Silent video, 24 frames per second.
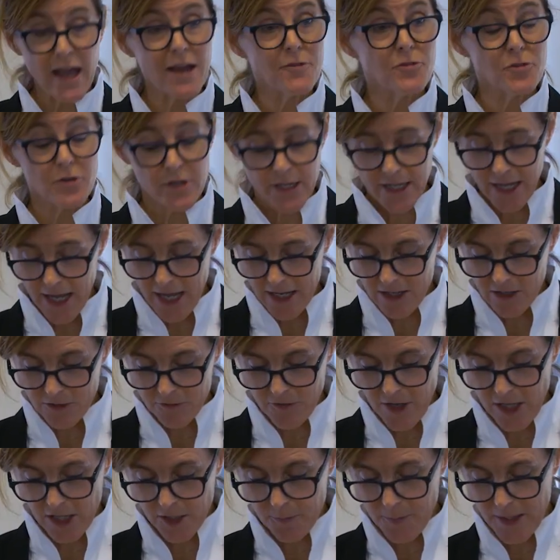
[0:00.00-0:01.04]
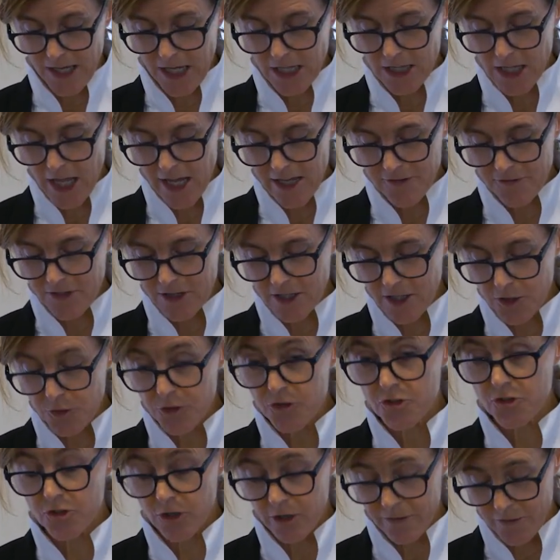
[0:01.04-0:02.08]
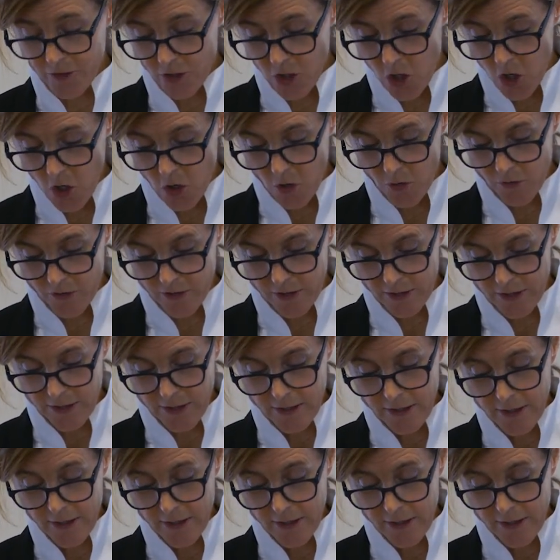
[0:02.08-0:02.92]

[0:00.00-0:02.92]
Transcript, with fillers: ever again developing a life and literature of their own,